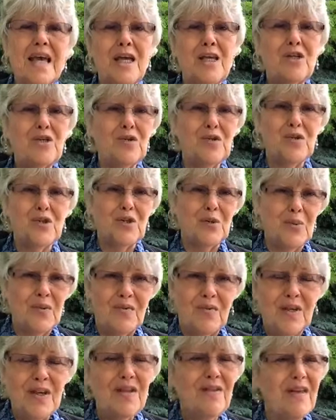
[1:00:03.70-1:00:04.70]
angels to
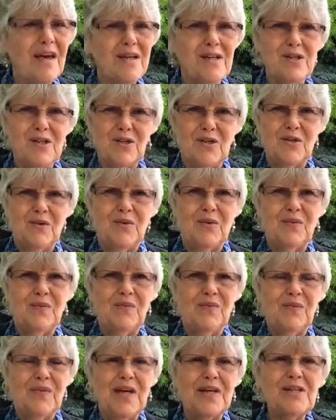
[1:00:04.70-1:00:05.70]
reveal that to you.
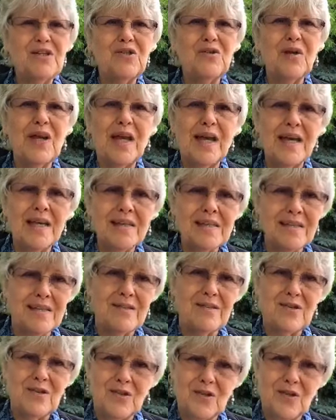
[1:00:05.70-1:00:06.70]
Ask your
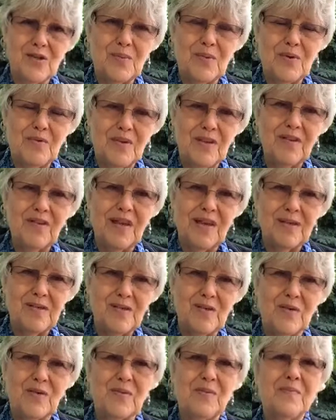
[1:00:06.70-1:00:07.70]
ancestors to reveal that to
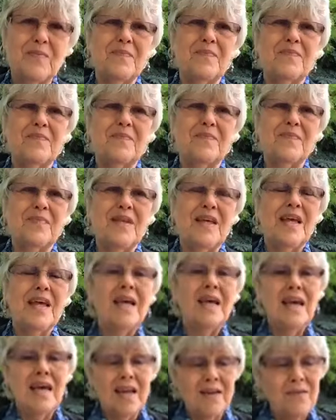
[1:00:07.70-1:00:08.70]
you.
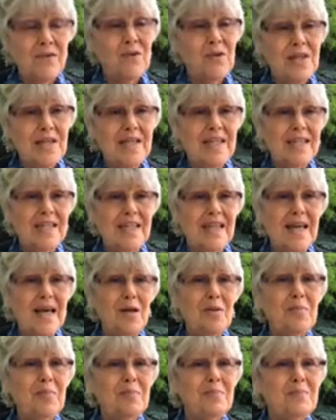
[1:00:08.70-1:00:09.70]
And if you need a little
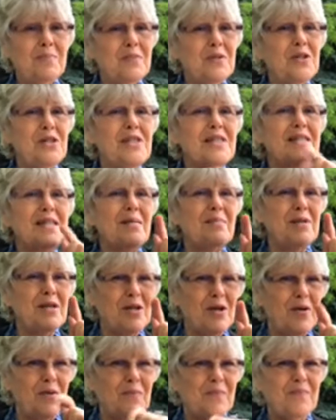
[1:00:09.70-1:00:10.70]
help, just let me
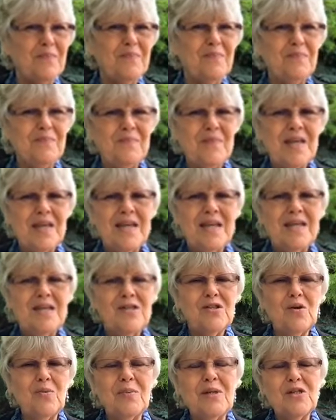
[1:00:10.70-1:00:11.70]
know.
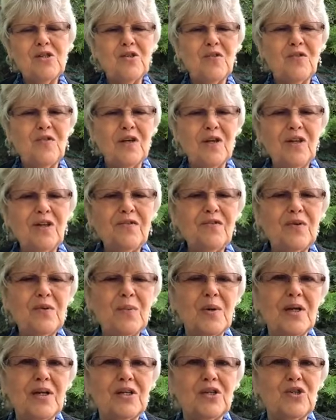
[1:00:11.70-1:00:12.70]
So Mr. Phil, if you
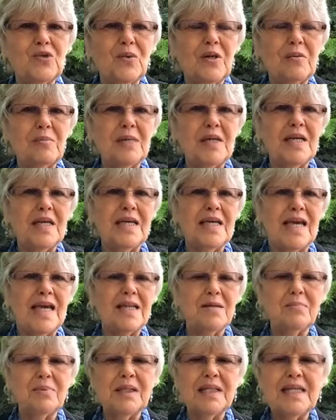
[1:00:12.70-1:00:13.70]
want to join me
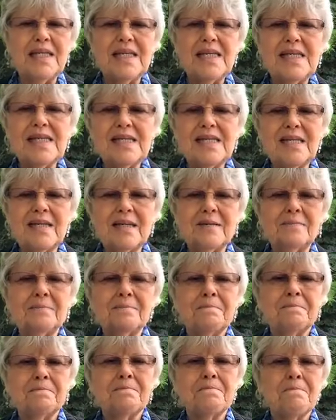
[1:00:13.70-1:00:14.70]
again, please.
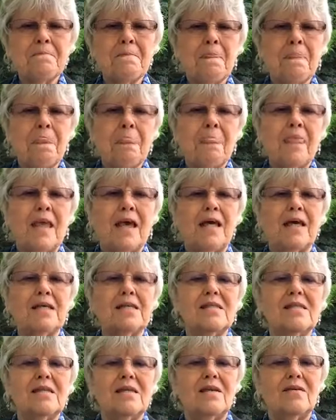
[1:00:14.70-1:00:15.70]
I'll
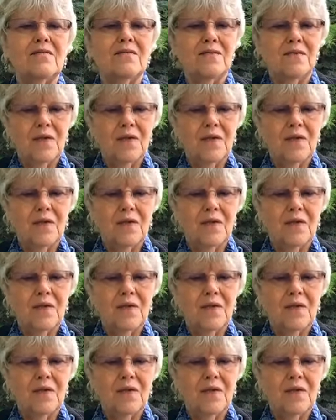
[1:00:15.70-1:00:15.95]
see if,